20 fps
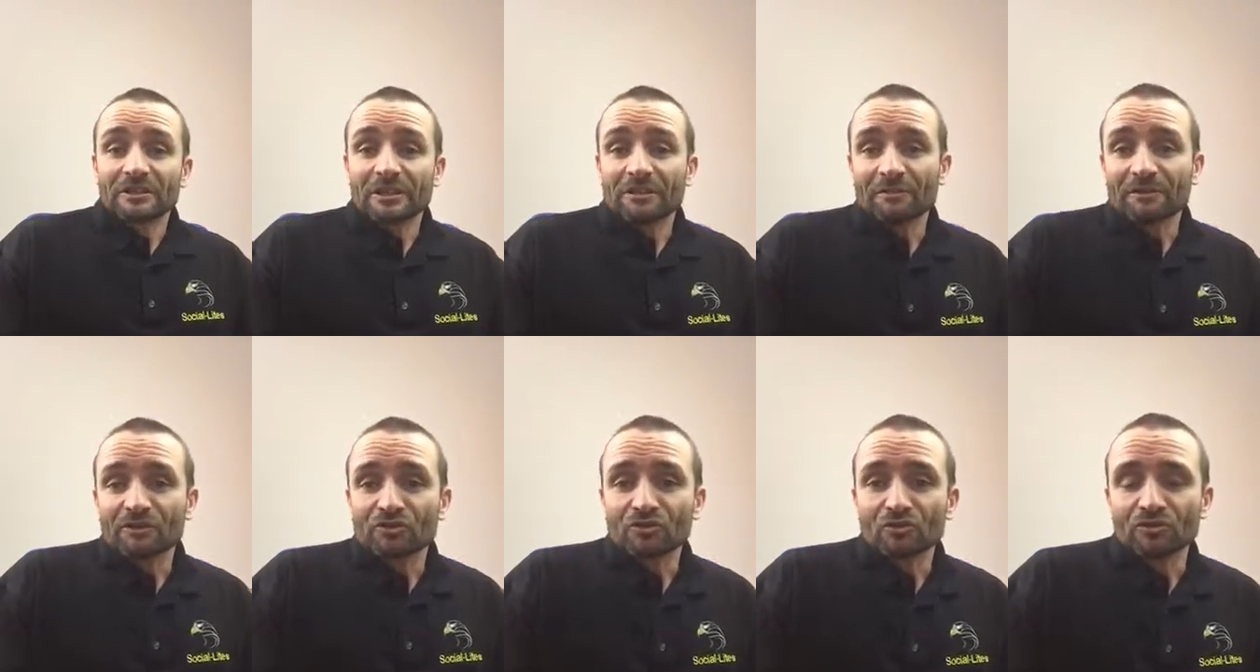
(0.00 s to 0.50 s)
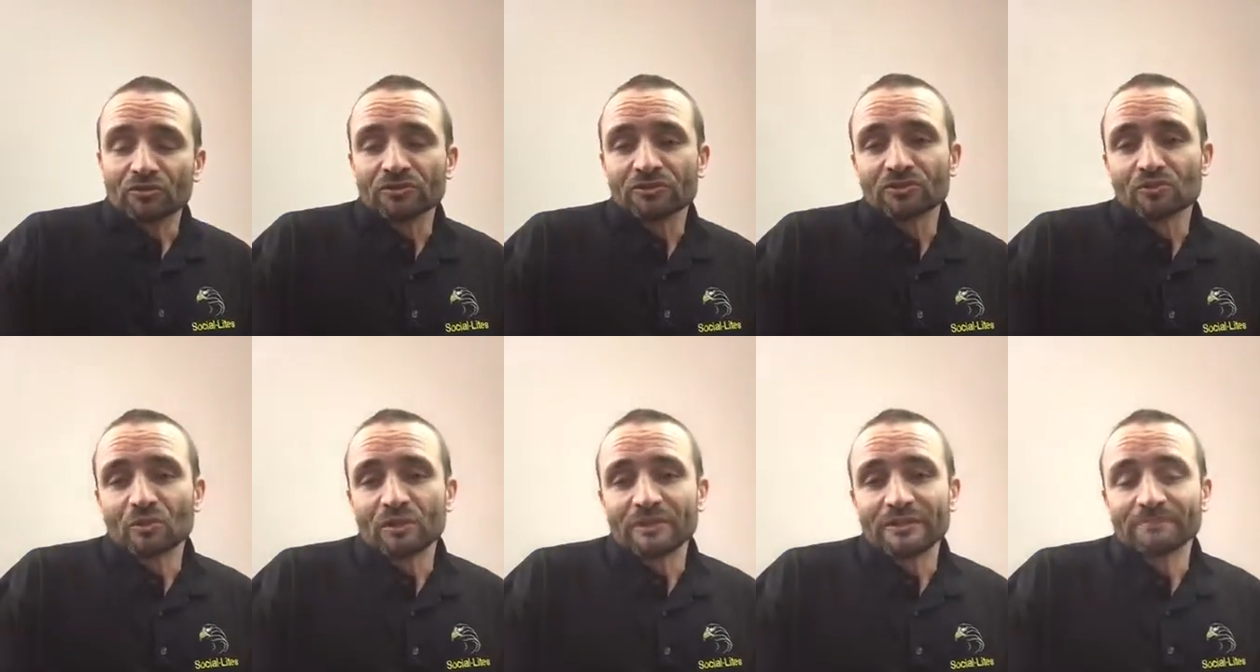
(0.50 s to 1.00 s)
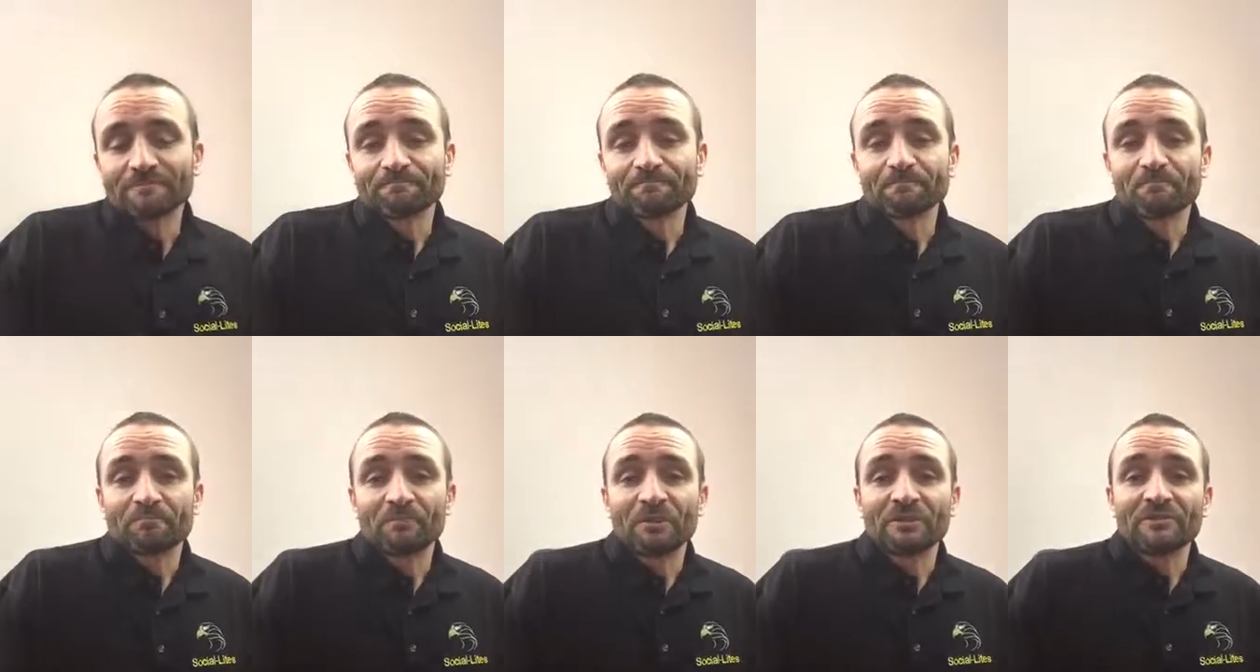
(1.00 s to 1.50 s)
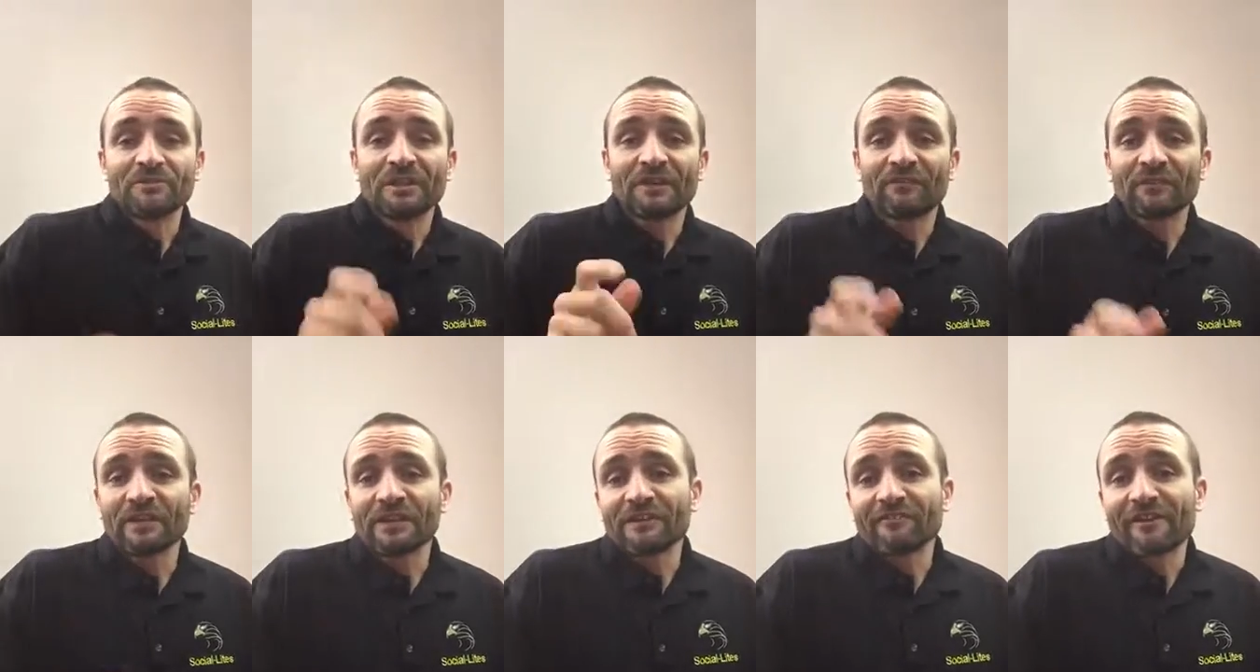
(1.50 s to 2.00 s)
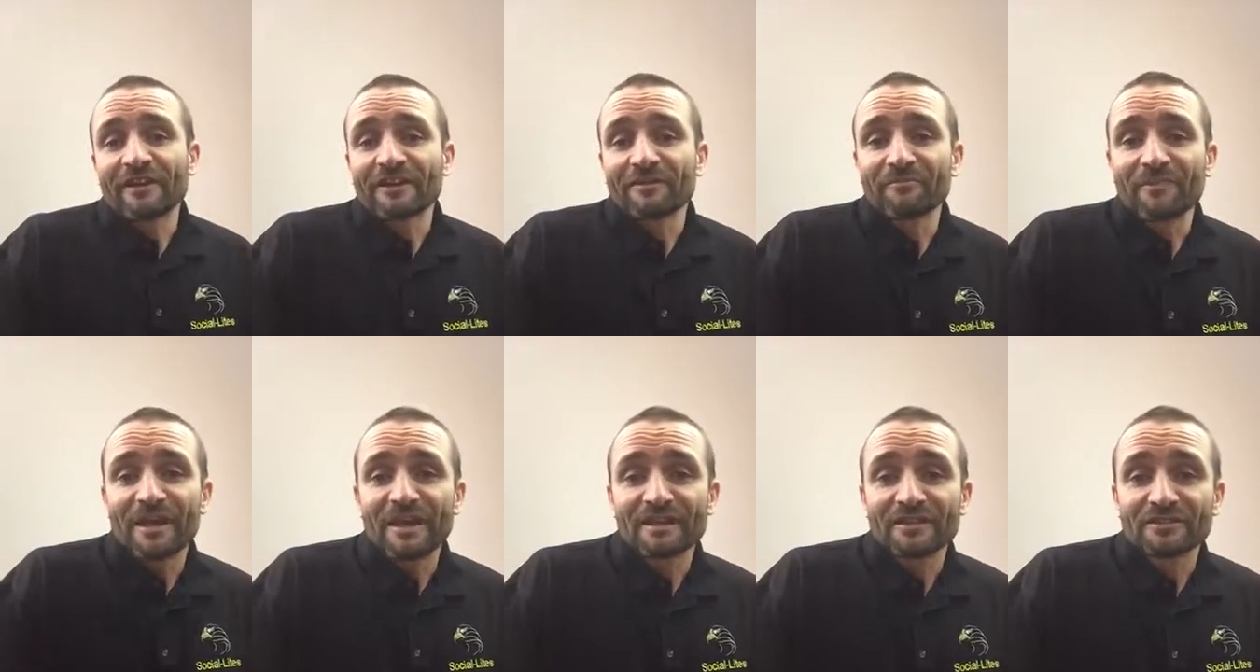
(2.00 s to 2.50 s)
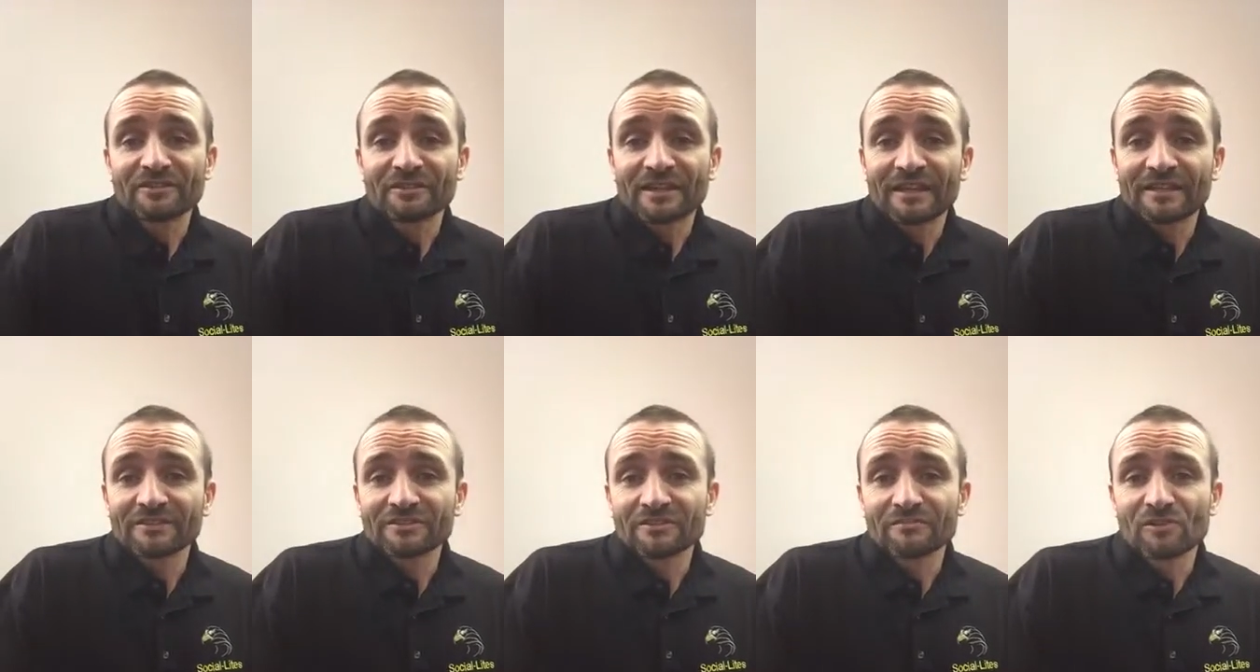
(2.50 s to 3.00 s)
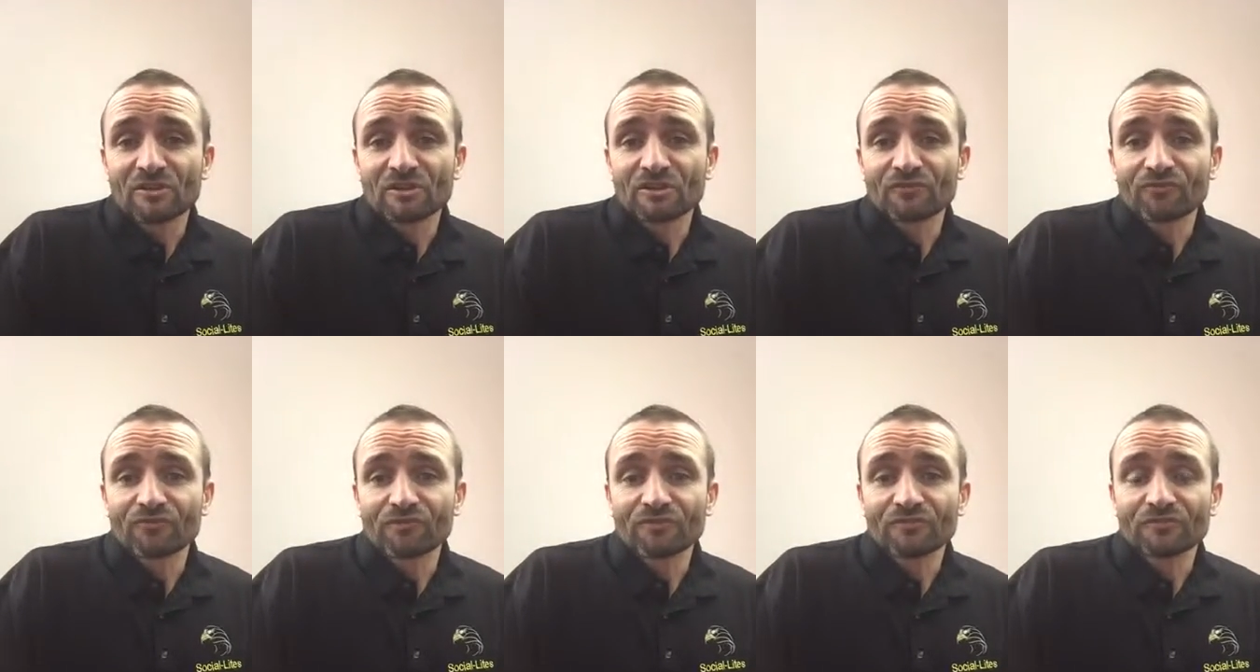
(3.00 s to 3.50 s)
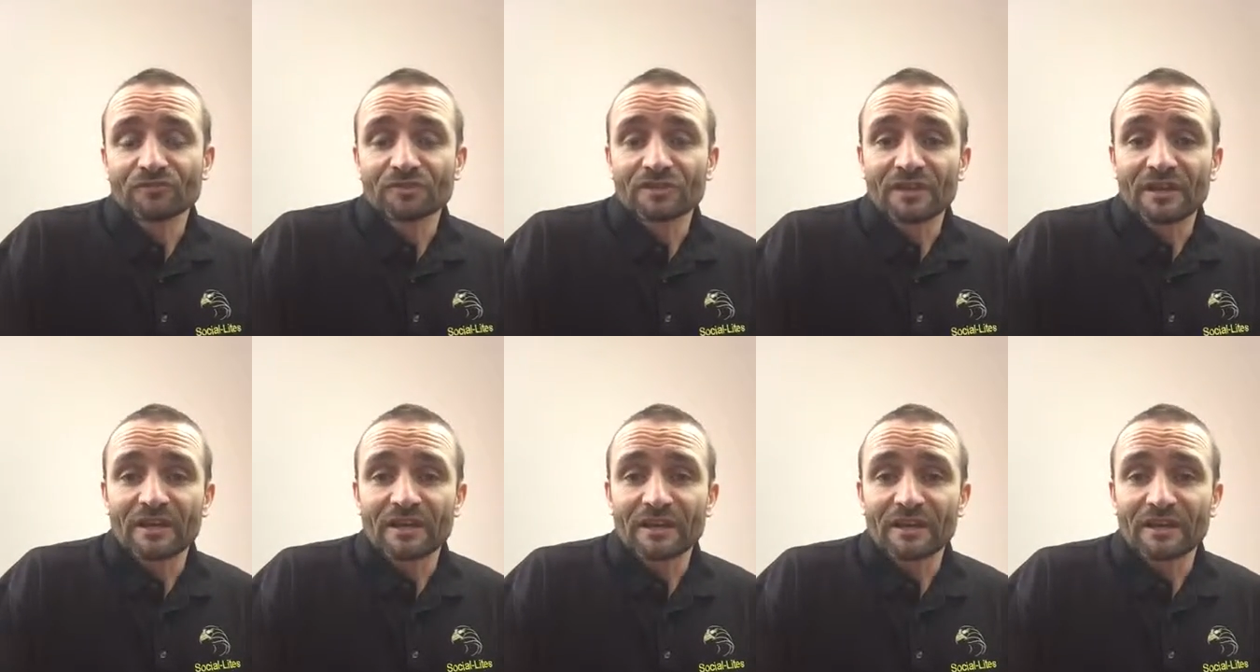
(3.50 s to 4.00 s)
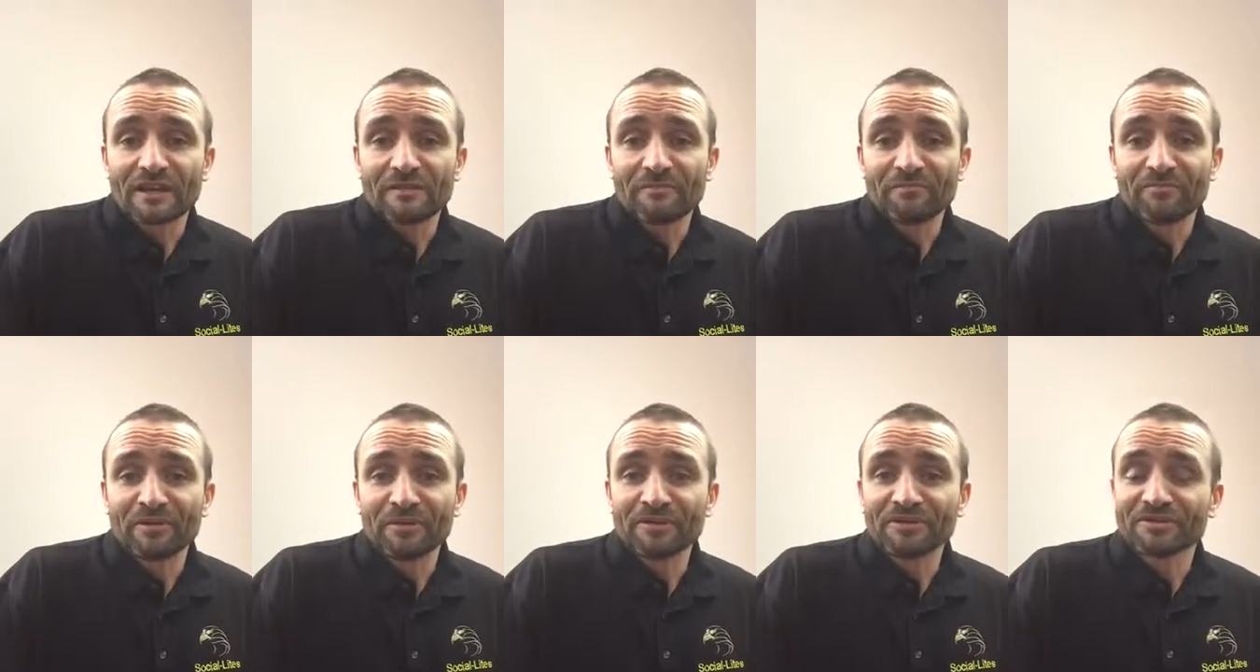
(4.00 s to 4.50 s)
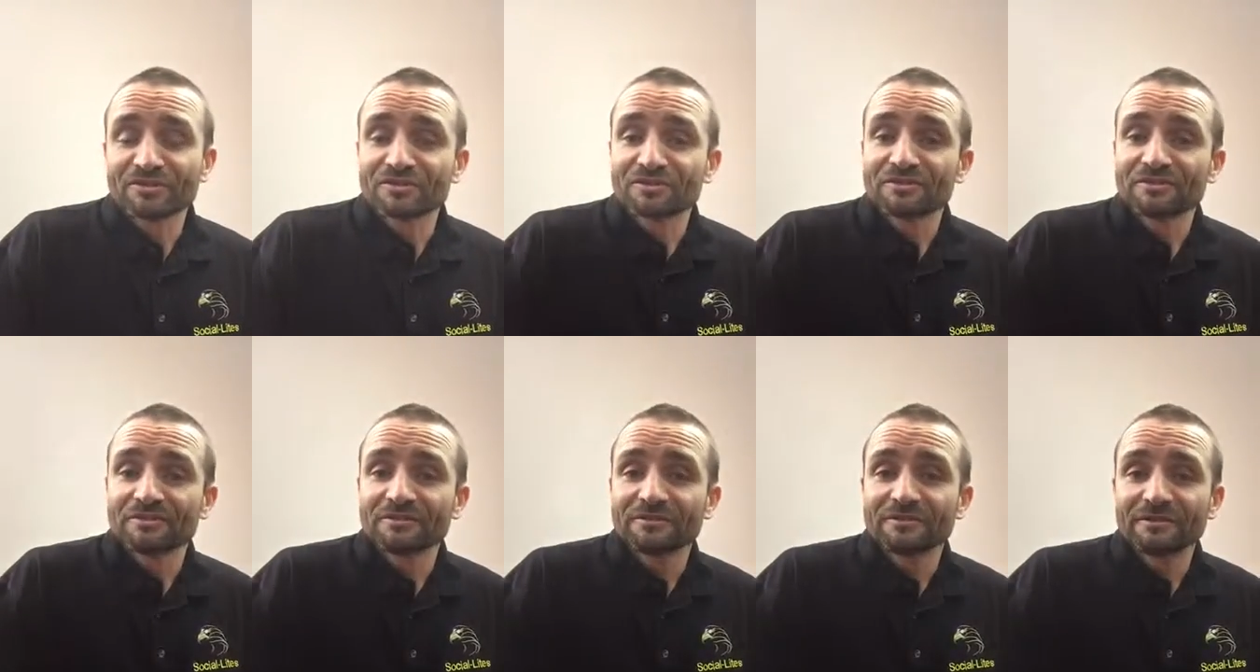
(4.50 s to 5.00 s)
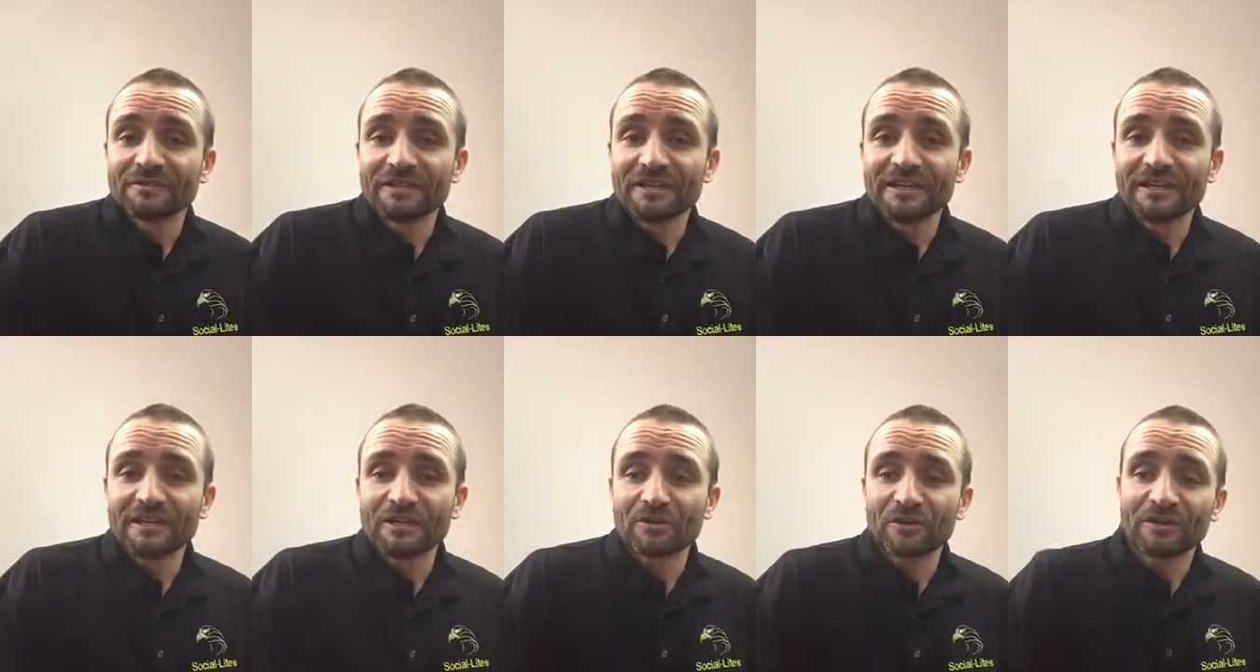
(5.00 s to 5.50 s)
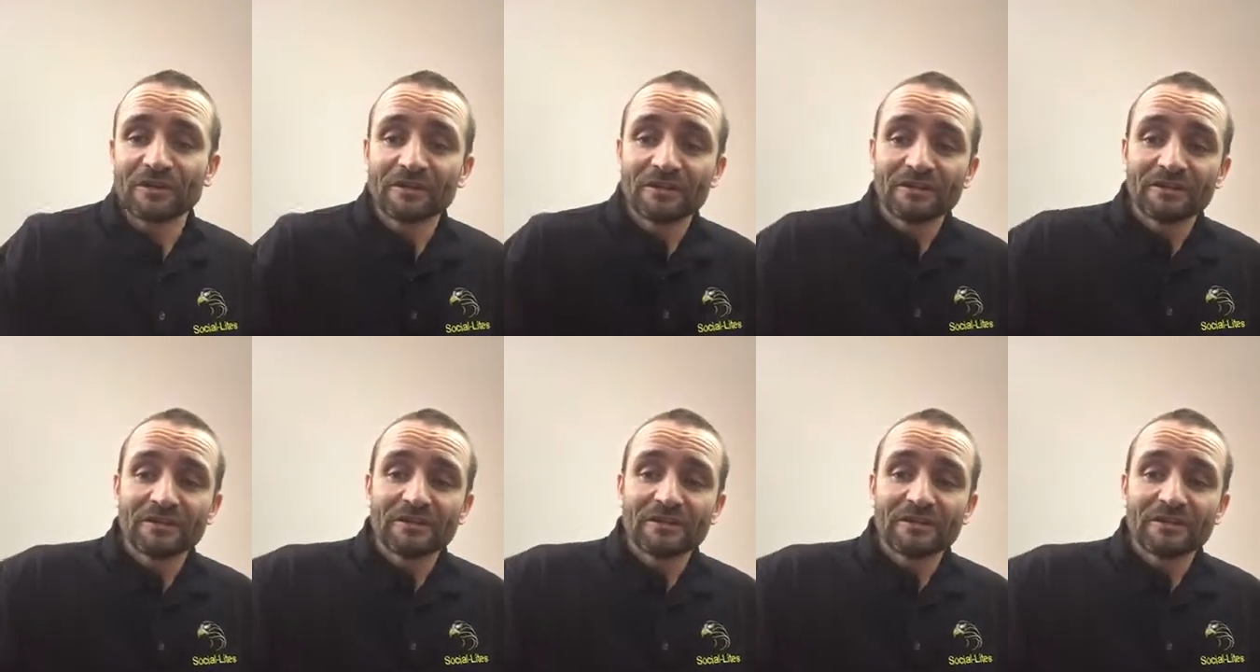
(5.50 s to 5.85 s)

keep it short and sweet, but definitely recommend getting some ice fruit punch e-liquid.